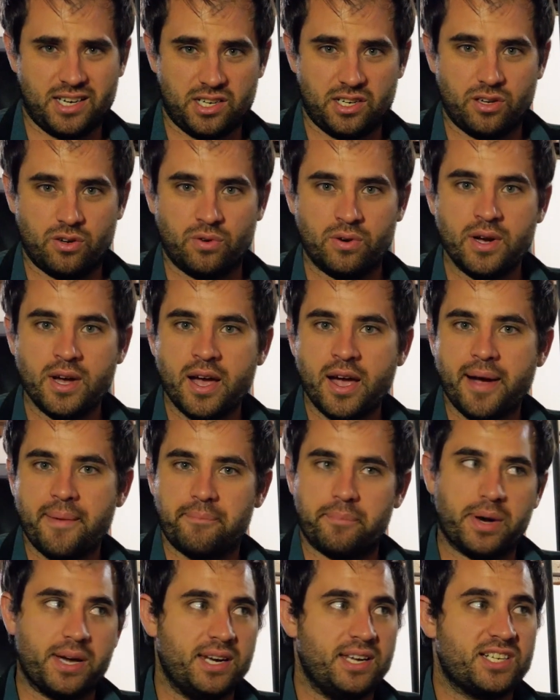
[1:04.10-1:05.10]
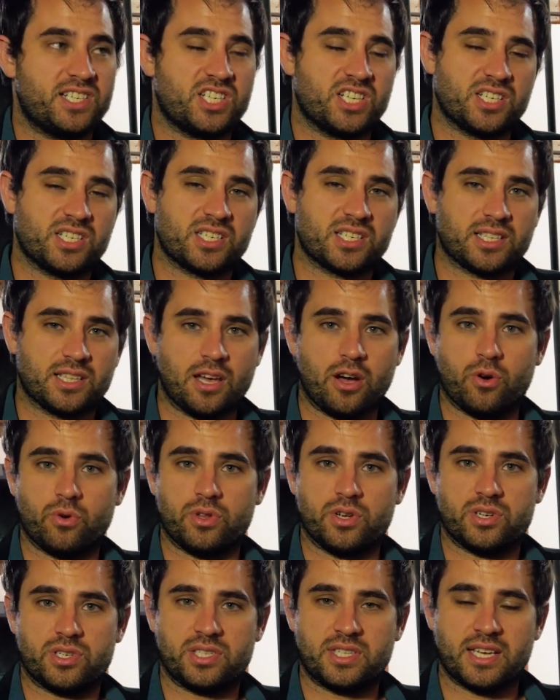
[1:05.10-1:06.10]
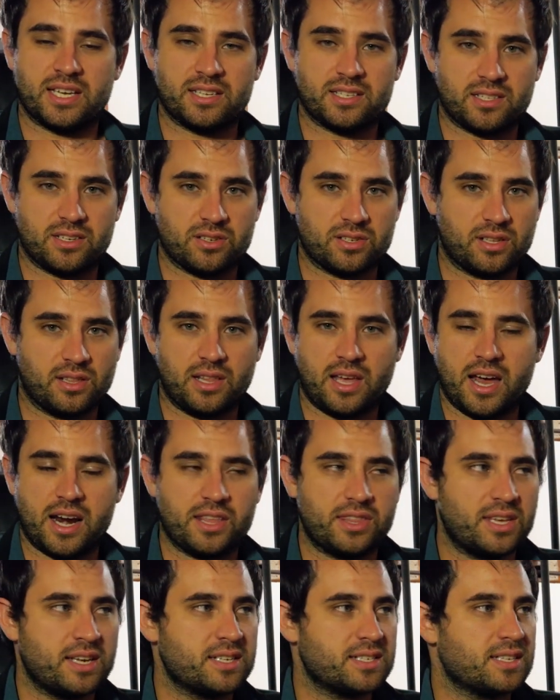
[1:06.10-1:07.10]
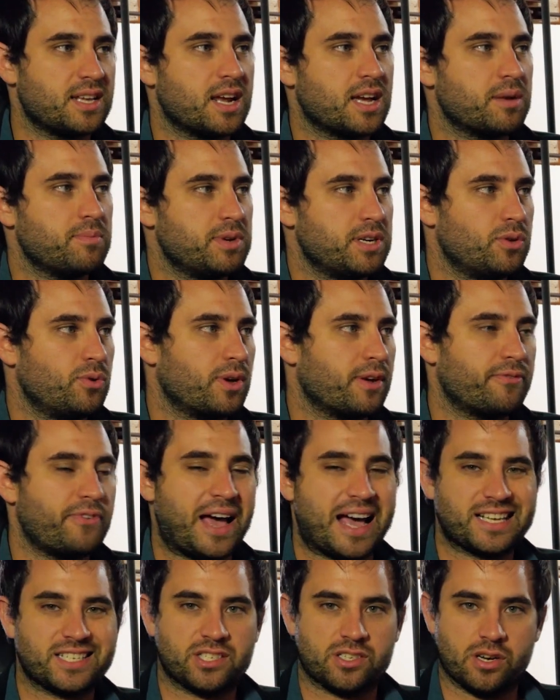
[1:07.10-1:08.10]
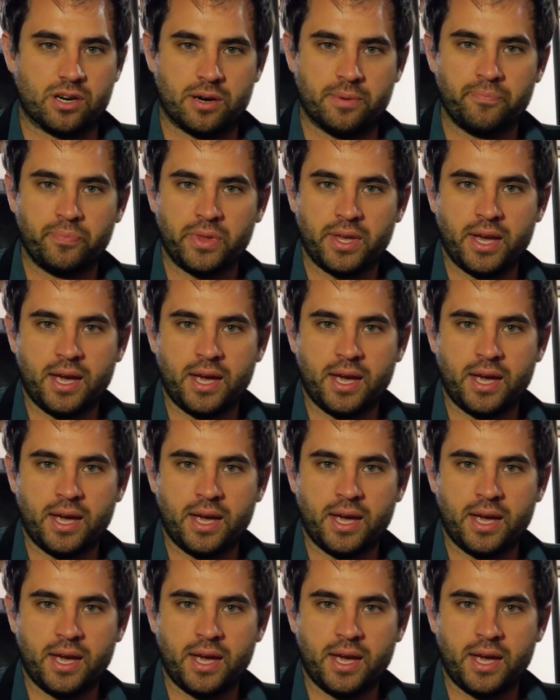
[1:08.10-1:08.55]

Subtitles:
to do, but it's just slow. There's a lot of things that I could be doing faster.